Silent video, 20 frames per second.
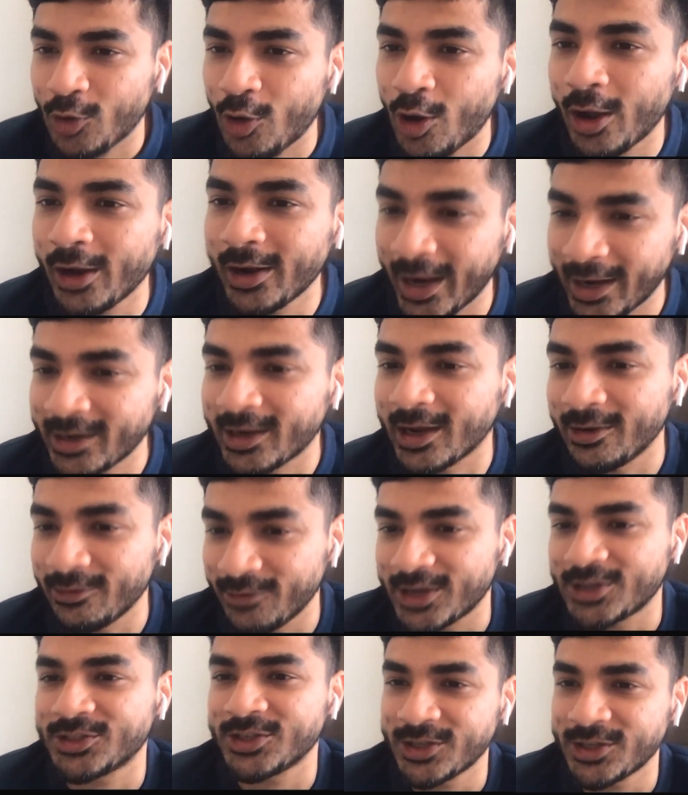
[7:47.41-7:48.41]
call and
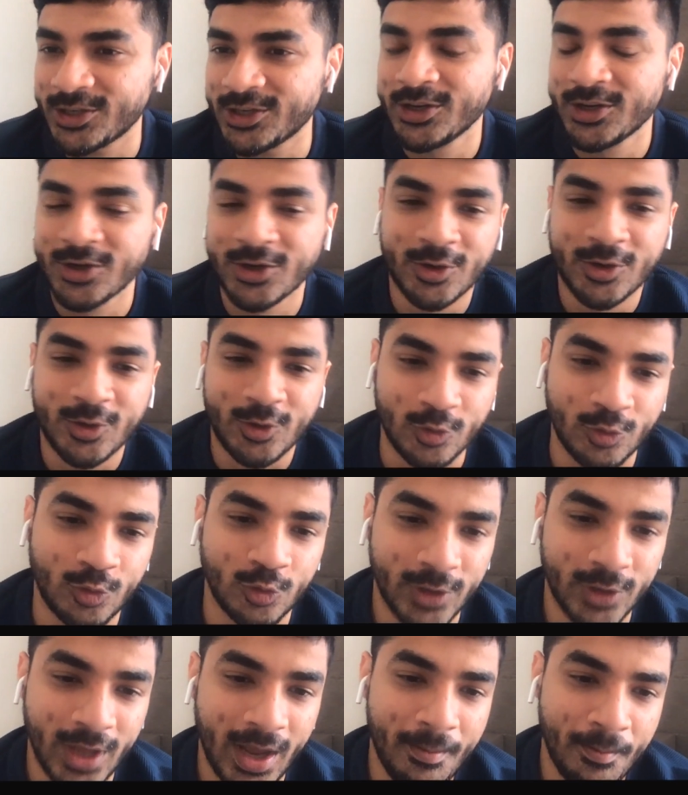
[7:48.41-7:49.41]
conviction to
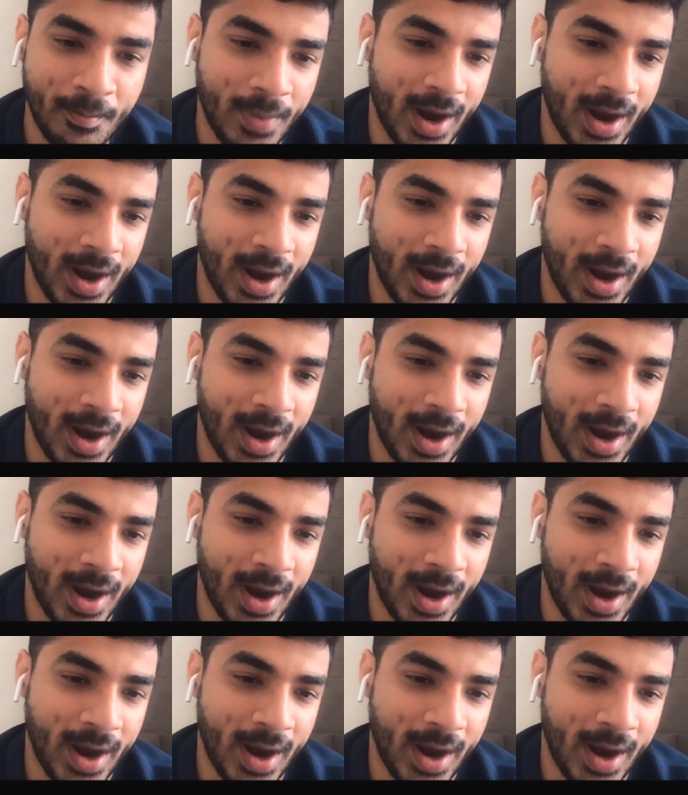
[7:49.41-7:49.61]
do them.